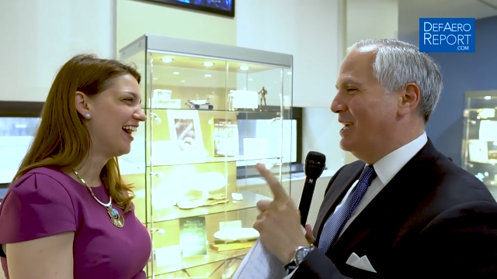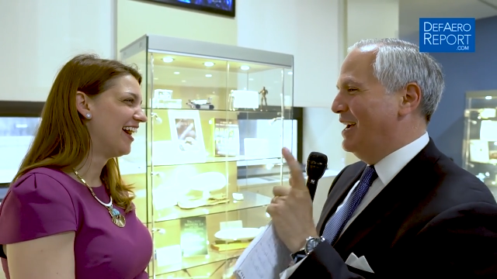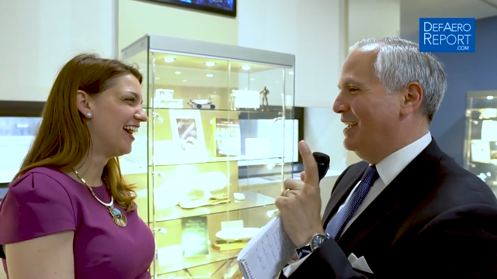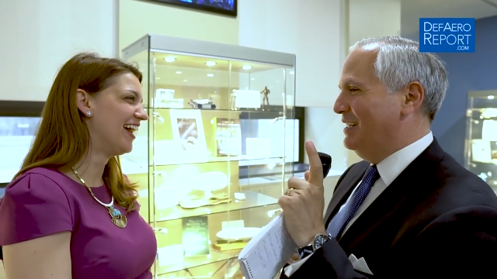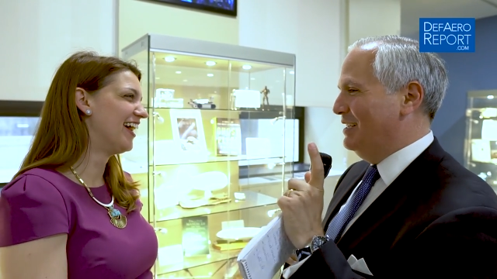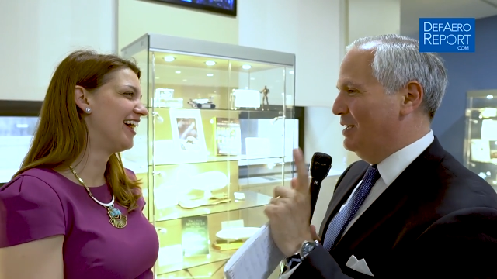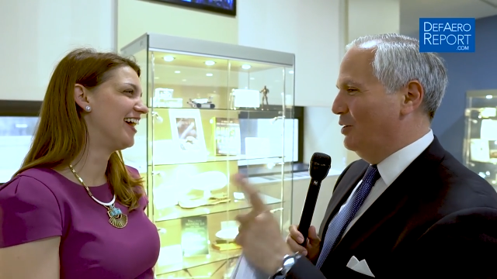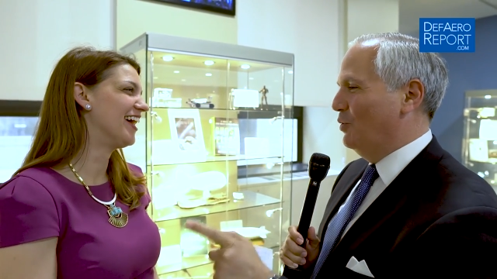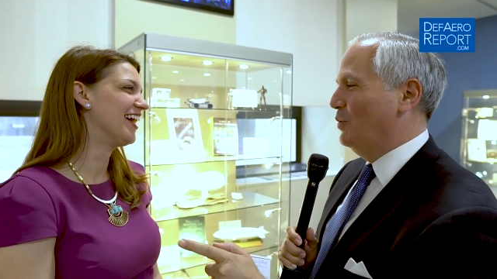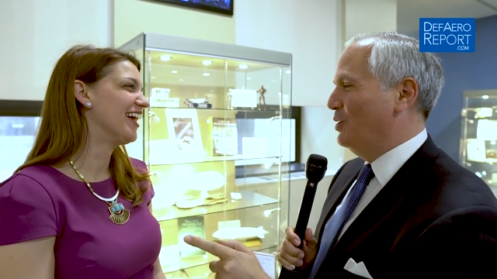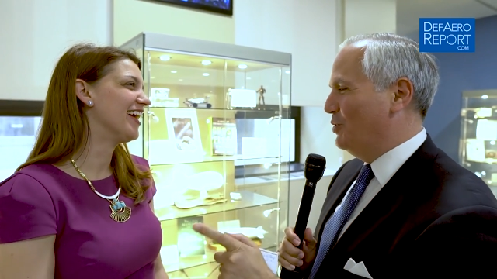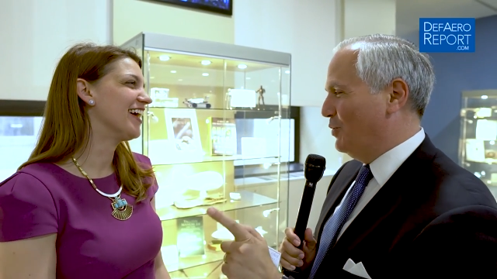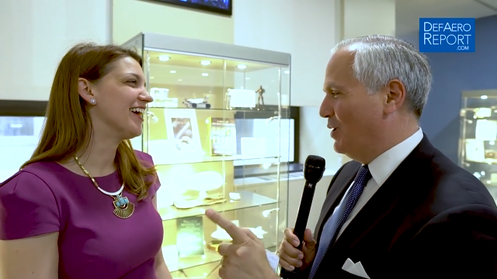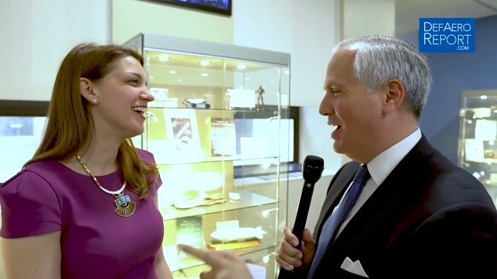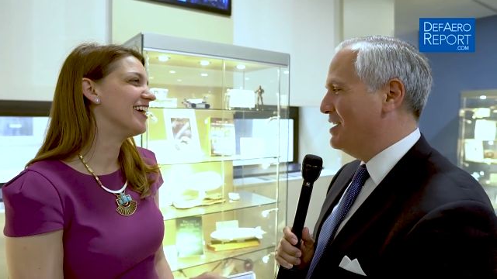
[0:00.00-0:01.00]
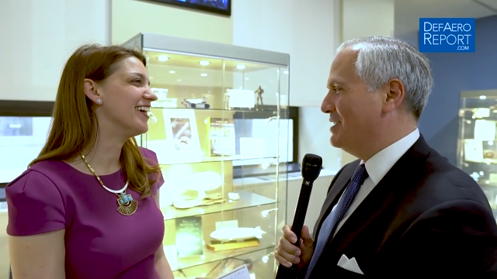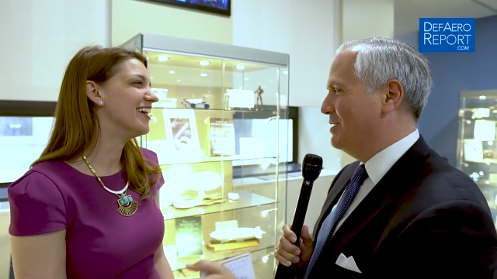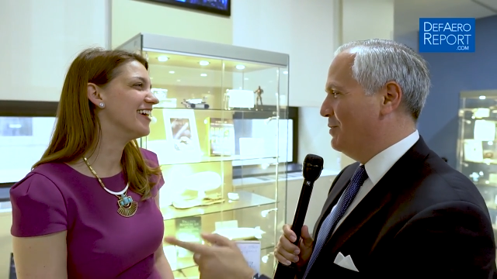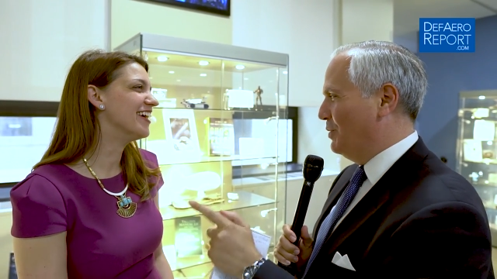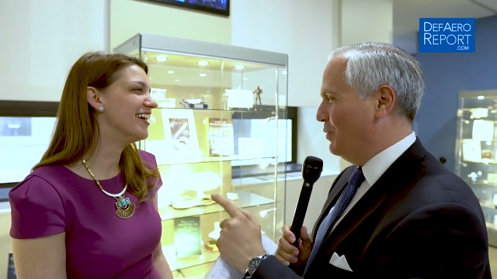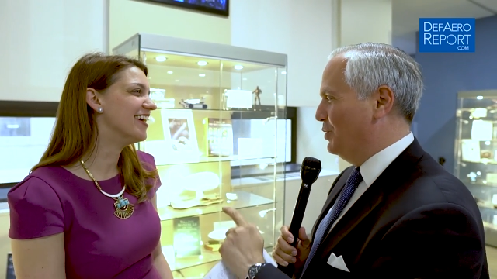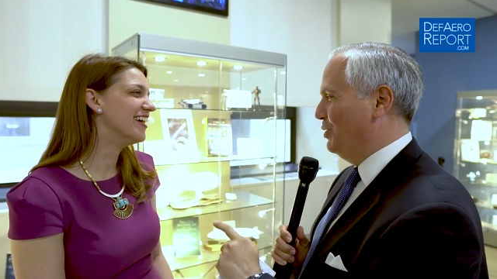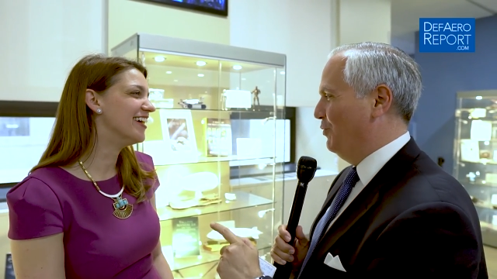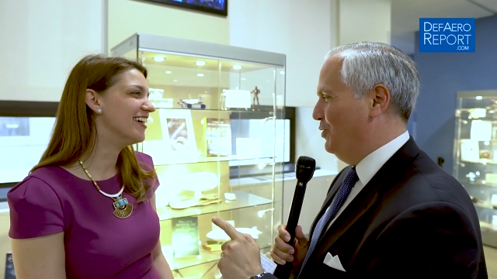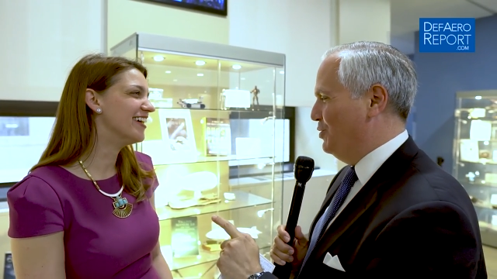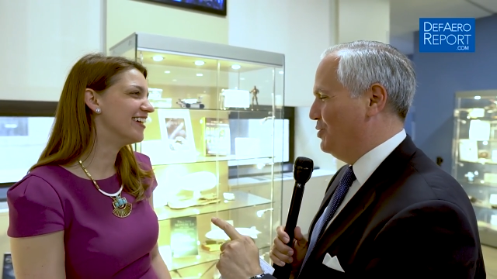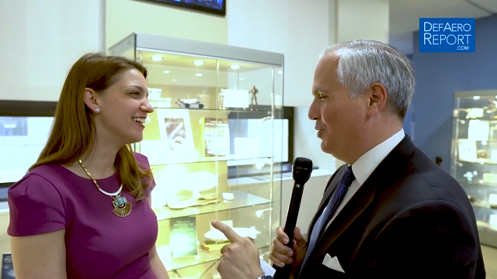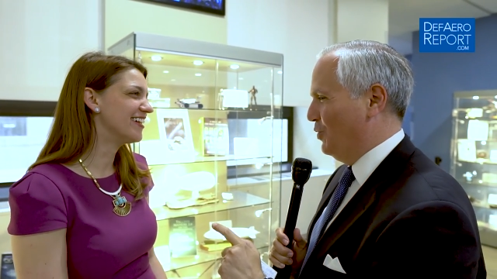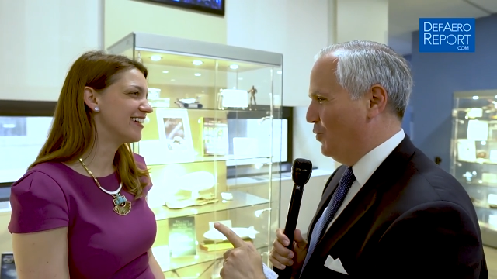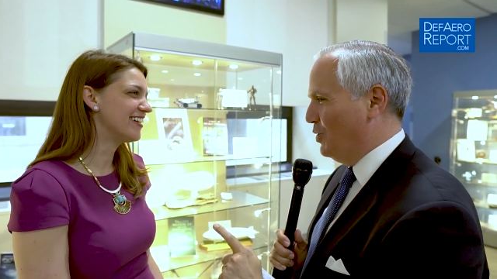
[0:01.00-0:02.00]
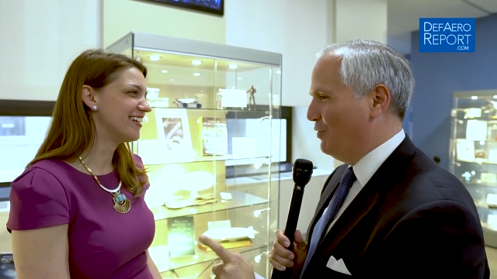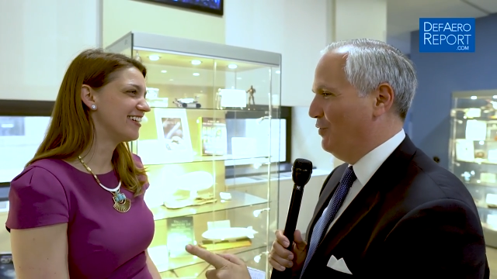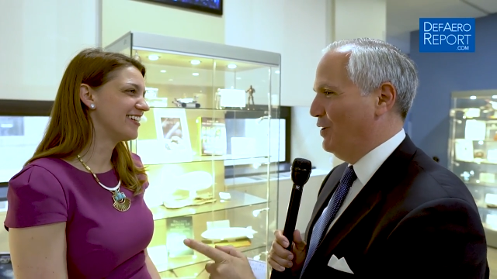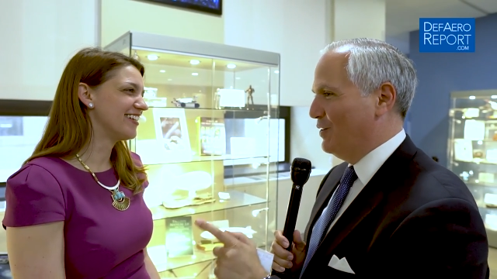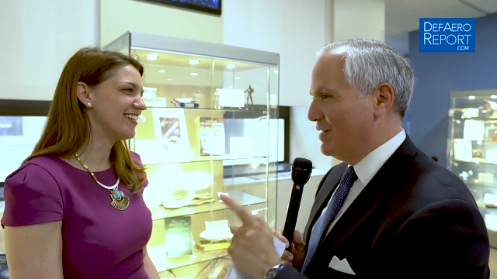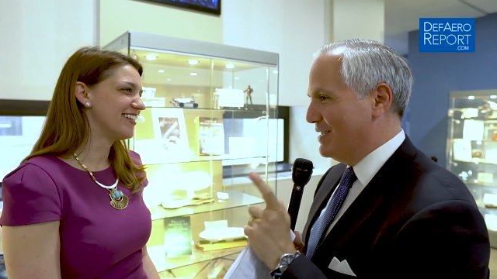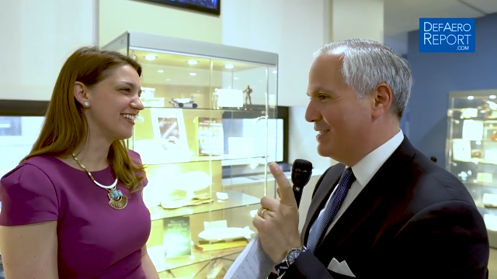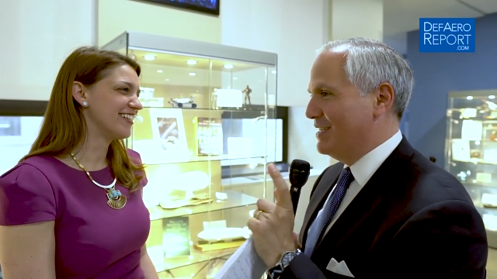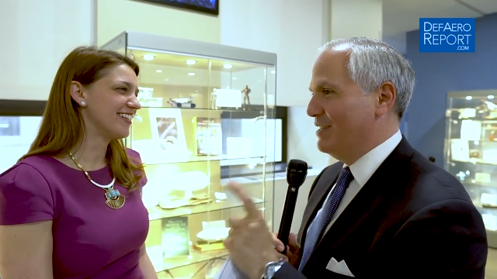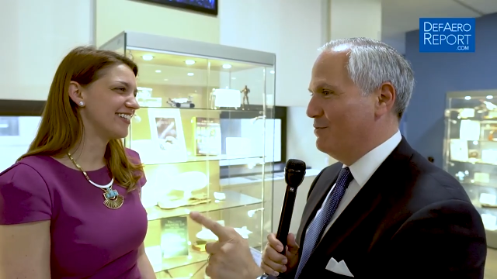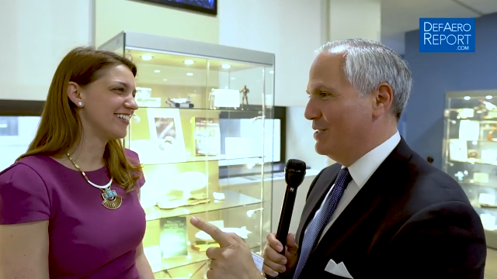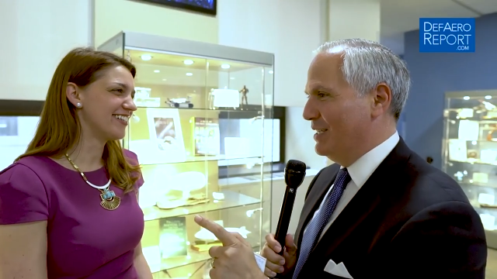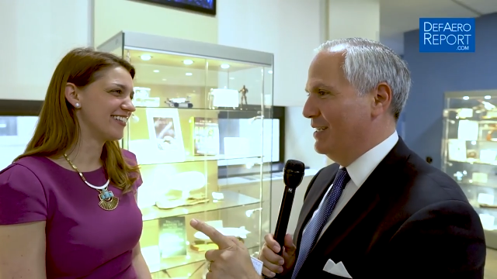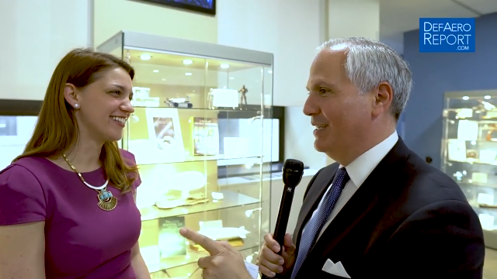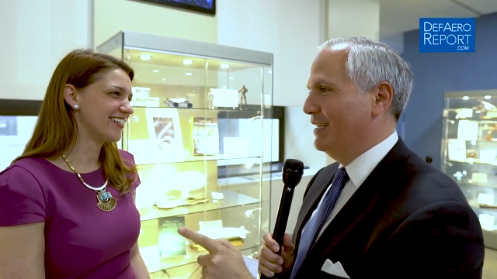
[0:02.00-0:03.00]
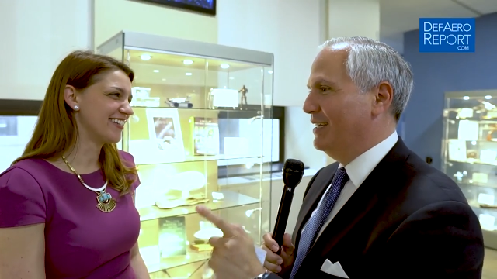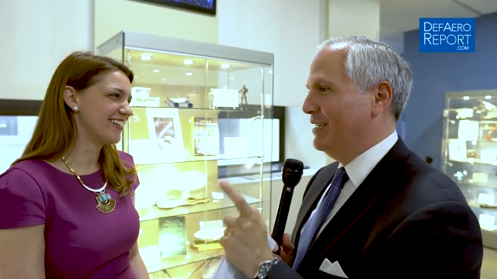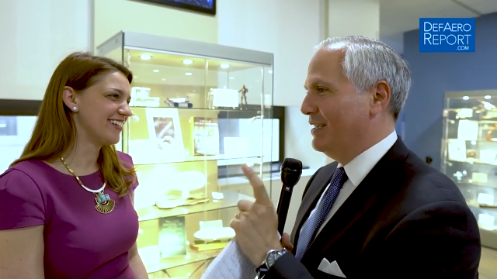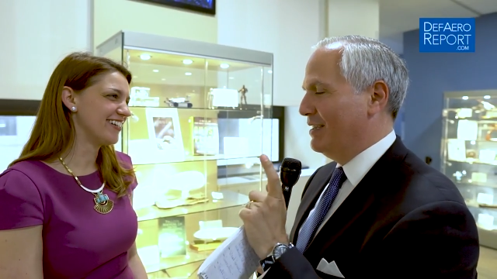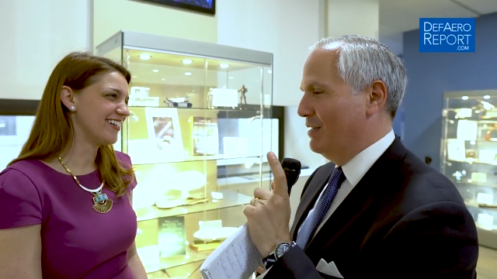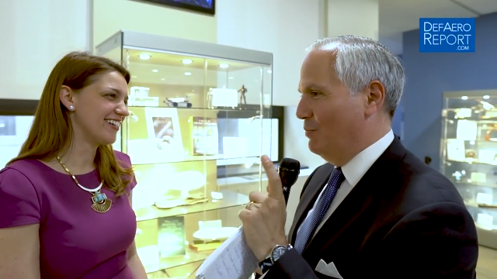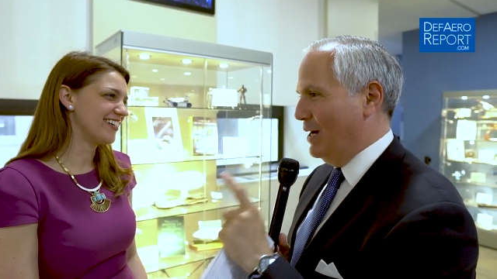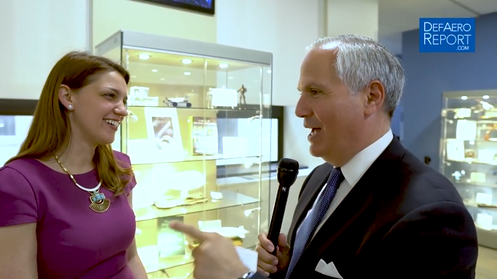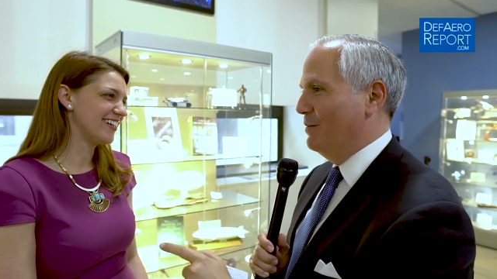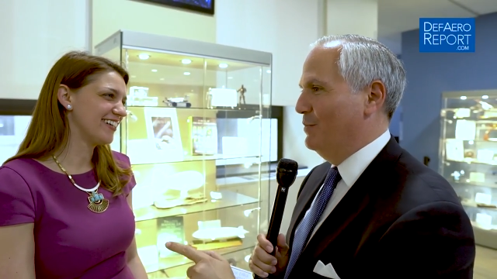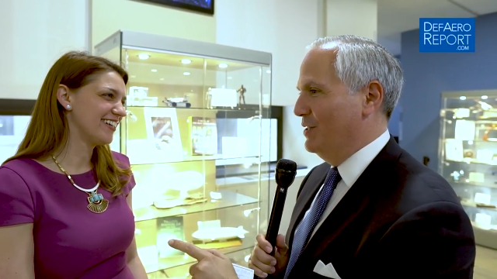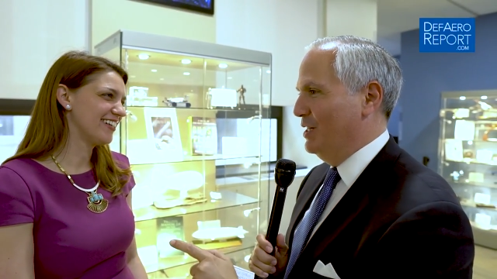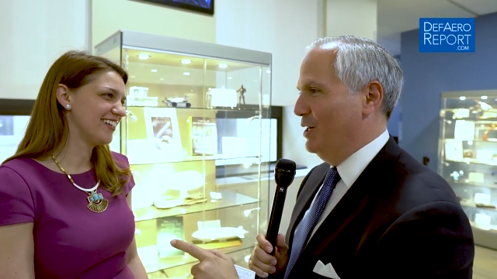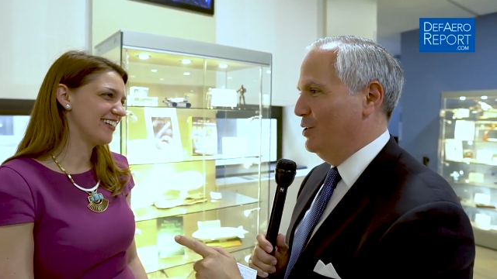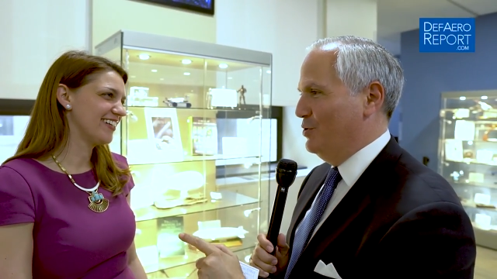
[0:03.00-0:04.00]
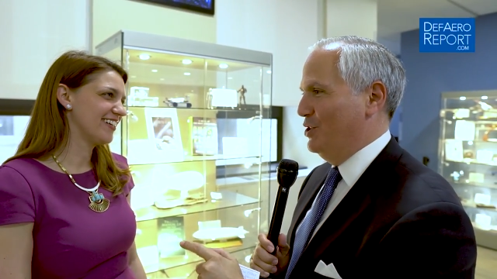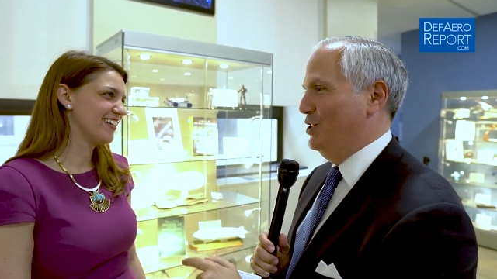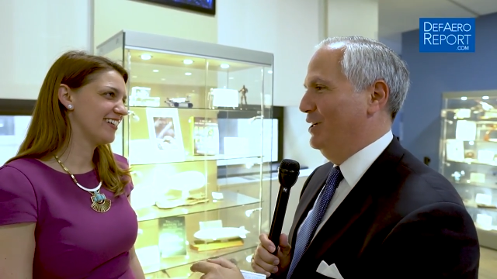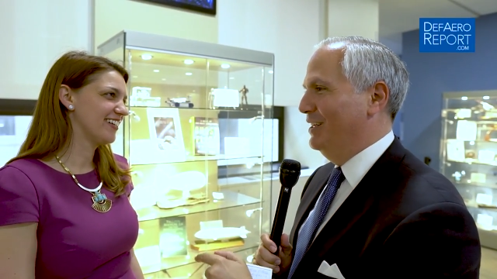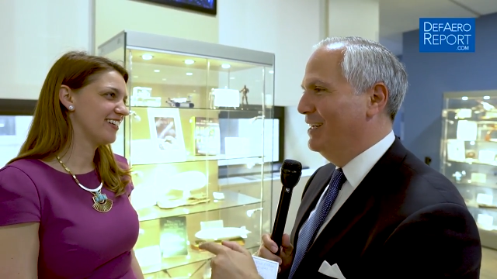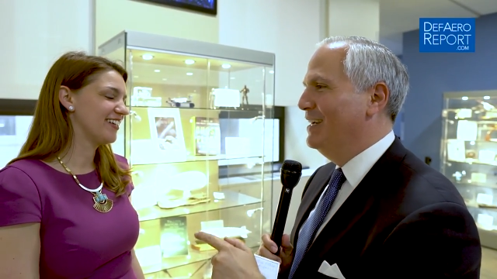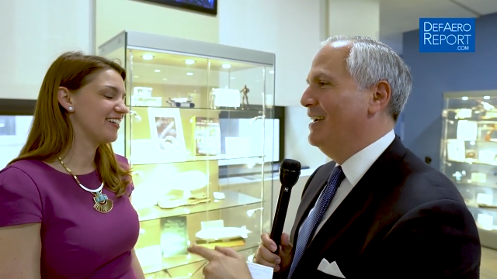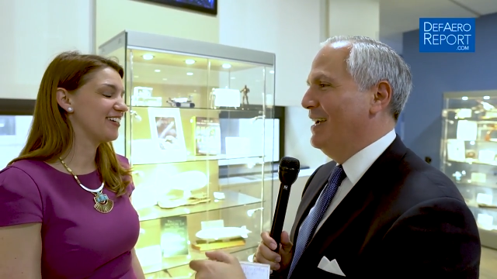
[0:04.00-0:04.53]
Speaker 1: that you know when you were asking about what the future of warfare is, he was like the bottom of the ocean,